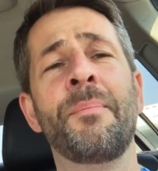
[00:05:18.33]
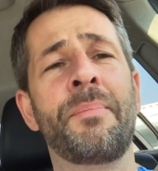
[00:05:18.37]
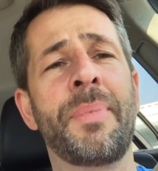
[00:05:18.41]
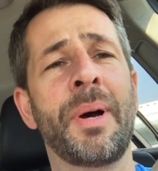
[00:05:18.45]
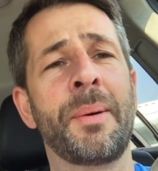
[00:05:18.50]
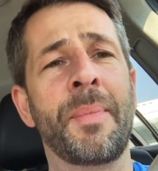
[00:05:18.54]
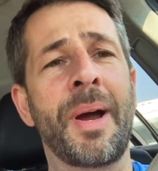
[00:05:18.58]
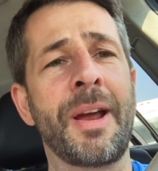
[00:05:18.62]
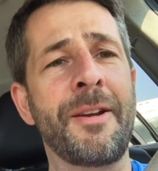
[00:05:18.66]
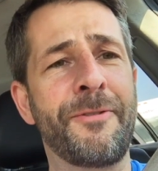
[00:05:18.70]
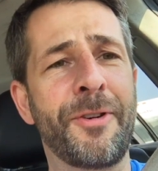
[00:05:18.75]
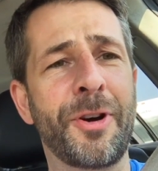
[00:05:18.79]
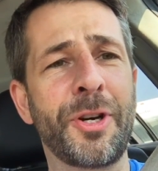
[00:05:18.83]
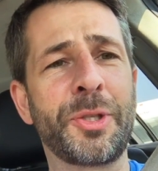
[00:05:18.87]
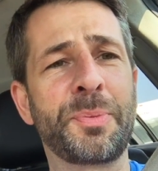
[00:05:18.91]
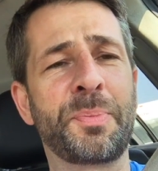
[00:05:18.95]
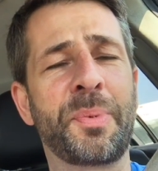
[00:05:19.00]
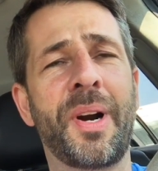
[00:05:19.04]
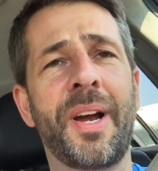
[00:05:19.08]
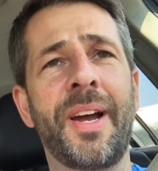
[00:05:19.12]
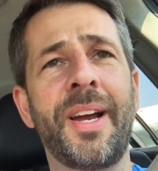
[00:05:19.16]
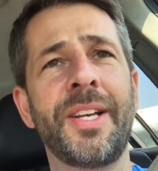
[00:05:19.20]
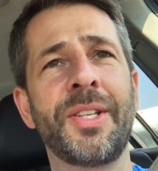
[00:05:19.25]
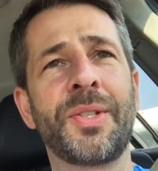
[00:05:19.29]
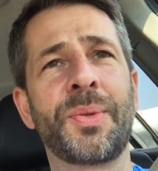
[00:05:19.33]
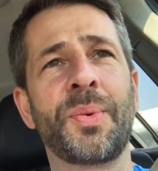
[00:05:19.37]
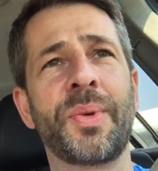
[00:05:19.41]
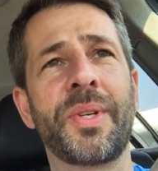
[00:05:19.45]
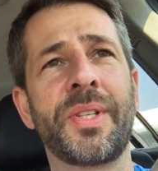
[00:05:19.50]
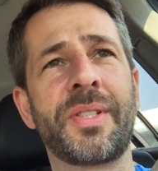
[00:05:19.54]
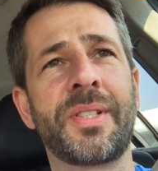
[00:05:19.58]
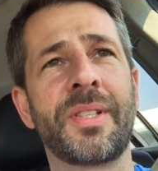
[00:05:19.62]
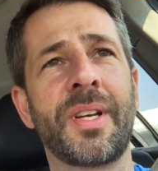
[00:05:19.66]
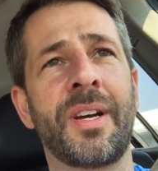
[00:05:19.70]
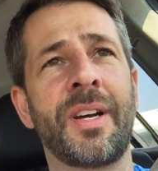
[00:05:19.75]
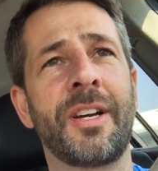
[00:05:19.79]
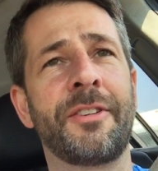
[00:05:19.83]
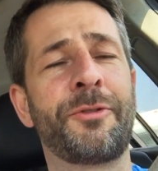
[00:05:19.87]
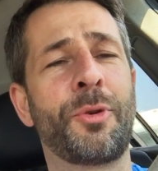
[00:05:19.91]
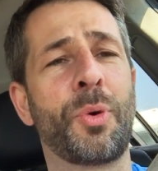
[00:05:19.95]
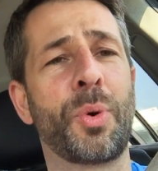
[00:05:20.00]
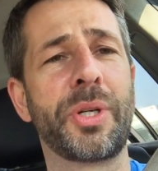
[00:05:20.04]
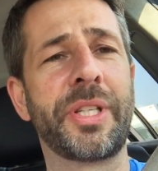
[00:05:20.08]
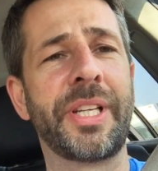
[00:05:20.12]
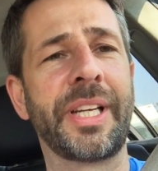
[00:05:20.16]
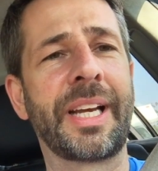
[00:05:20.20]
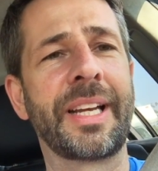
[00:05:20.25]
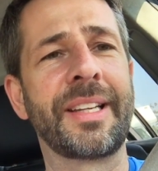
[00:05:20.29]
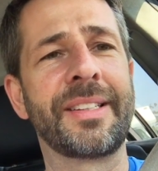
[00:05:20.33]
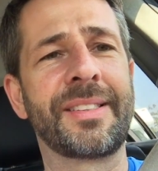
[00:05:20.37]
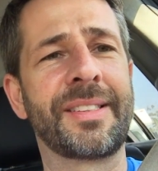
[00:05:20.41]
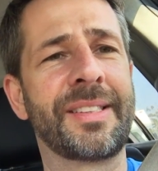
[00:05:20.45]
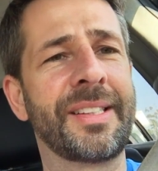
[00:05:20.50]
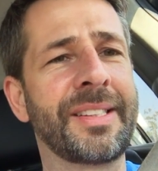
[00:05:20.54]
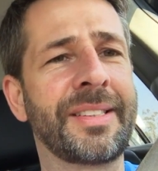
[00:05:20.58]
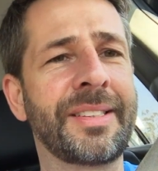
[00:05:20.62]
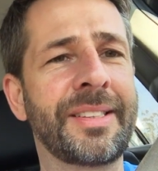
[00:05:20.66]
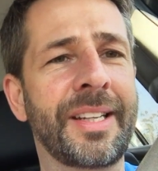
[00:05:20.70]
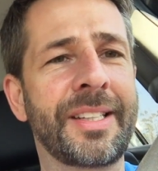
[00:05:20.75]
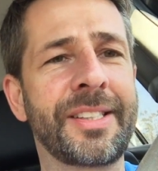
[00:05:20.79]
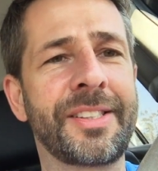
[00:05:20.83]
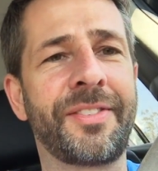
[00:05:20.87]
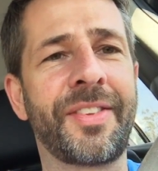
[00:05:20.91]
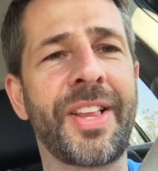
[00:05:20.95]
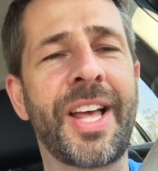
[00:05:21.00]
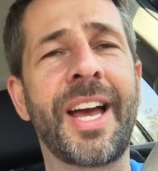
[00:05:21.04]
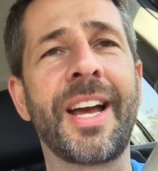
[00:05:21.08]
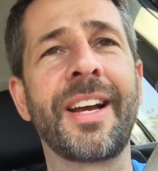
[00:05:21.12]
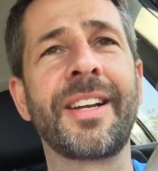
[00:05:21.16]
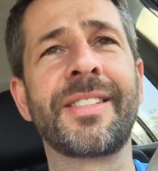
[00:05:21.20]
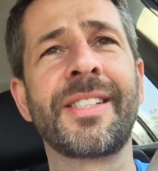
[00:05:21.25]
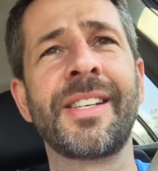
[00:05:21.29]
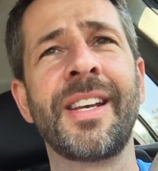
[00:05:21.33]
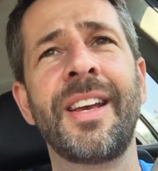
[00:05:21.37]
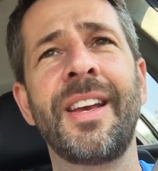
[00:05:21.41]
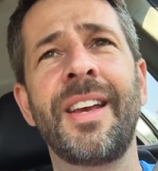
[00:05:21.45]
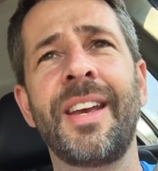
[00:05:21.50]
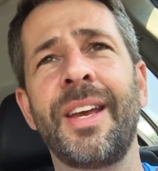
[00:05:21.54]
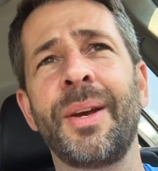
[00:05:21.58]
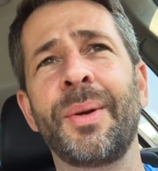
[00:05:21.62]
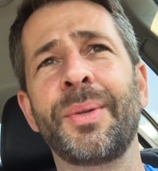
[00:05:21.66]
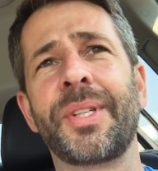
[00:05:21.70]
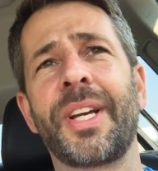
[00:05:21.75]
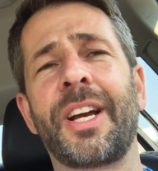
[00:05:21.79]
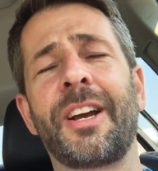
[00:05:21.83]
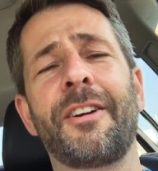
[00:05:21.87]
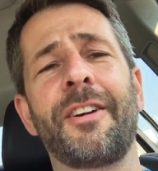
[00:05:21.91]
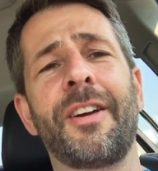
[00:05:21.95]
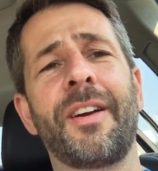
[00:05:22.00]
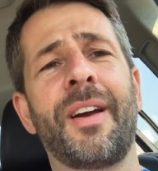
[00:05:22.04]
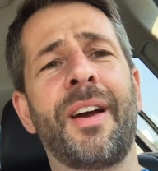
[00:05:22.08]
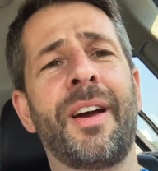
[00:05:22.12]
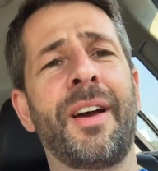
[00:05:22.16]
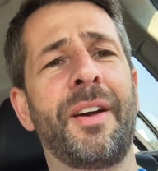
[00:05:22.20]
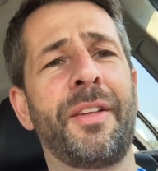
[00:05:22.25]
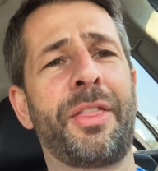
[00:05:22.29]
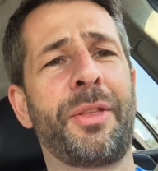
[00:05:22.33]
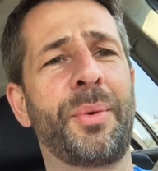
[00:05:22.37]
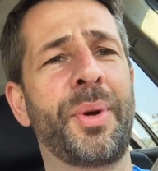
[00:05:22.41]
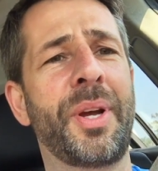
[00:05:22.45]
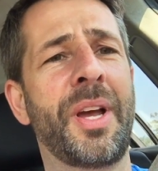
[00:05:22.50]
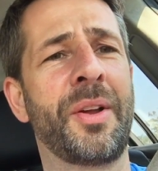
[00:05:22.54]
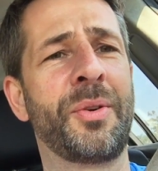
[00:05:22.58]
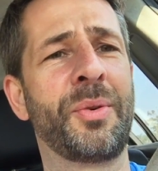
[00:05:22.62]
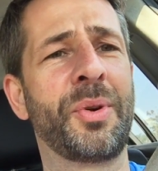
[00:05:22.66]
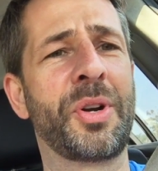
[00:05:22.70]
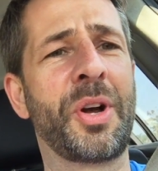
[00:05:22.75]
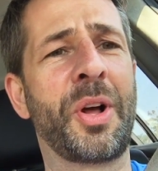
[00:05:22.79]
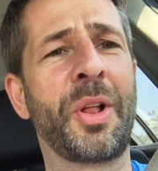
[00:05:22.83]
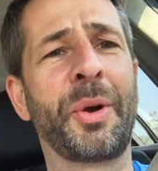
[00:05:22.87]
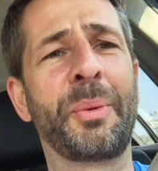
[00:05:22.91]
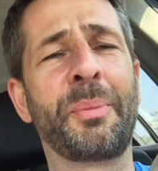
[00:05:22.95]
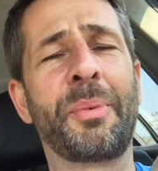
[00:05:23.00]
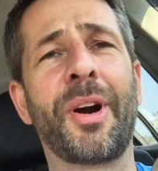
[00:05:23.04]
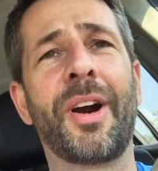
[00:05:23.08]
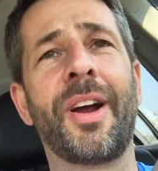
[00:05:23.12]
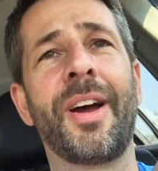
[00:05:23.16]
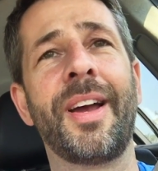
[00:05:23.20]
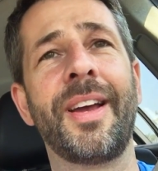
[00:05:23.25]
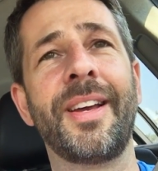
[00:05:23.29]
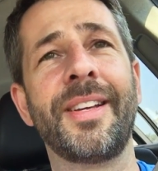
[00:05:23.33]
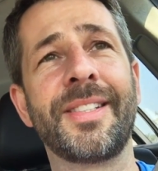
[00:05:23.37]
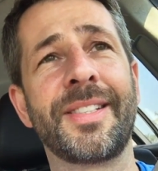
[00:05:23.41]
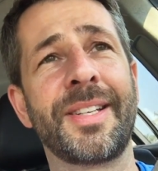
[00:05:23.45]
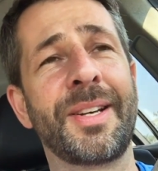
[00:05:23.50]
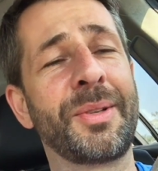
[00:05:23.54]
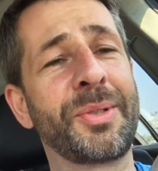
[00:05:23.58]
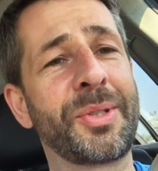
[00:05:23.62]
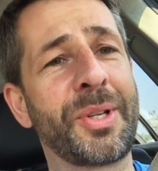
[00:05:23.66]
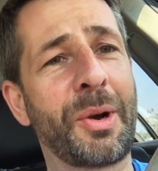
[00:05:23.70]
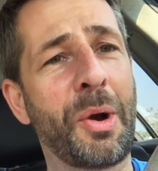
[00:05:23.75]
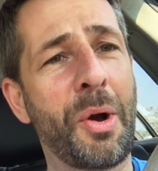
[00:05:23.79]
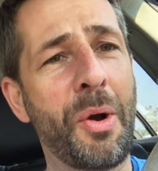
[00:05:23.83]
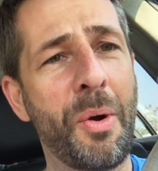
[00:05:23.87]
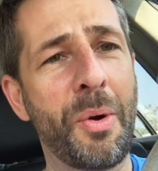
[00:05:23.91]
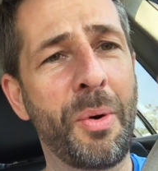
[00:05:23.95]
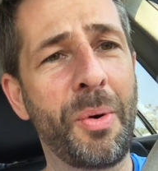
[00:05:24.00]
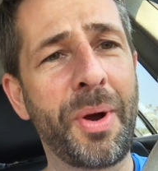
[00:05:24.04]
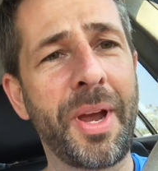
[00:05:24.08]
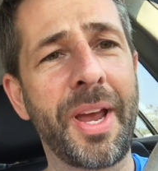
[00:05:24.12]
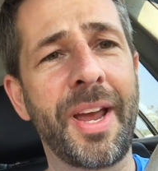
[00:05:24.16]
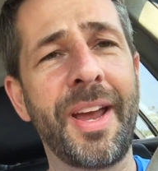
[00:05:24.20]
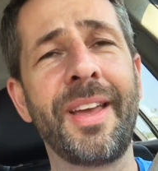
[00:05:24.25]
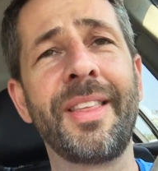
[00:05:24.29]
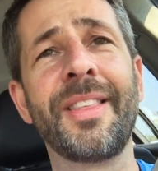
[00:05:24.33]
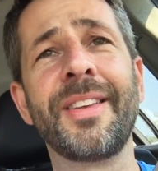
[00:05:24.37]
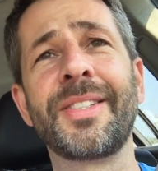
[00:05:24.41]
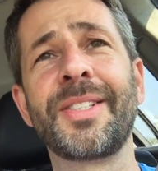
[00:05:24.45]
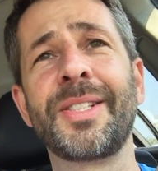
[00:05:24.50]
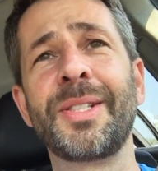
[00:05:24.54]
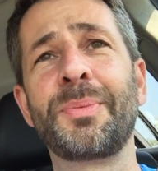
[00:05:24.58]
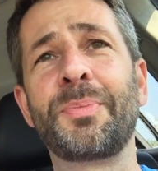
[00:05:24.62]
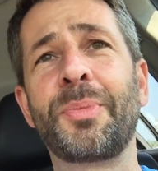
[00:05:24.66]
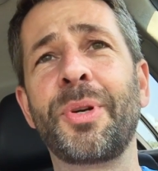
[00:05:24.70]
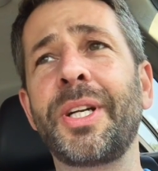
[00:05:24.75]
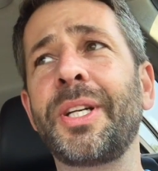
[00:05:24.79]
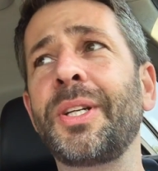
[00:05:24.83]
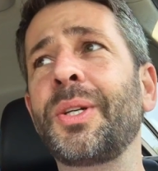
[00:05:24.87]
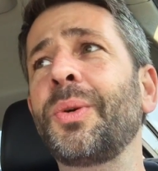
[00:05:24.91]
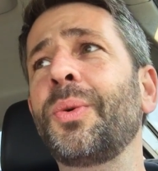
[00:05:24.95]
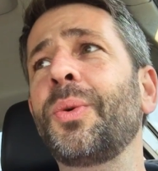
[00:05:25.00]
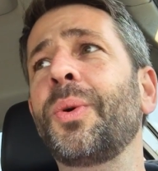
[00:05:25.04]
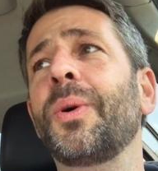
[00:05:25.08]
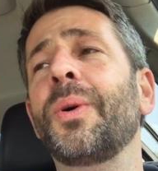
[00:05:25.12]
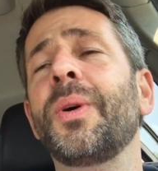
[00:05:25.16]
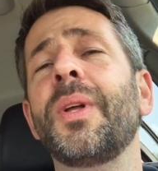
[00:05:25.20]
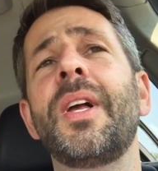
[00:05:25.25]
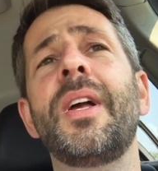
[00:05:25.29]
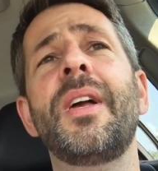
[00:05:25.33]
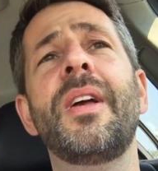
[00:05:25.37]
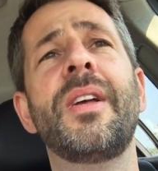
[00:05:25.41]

But my first prize was 4 tickets to Six Flags. It was like a $300 prize. And I was like, oh, okay, this is pretty cool.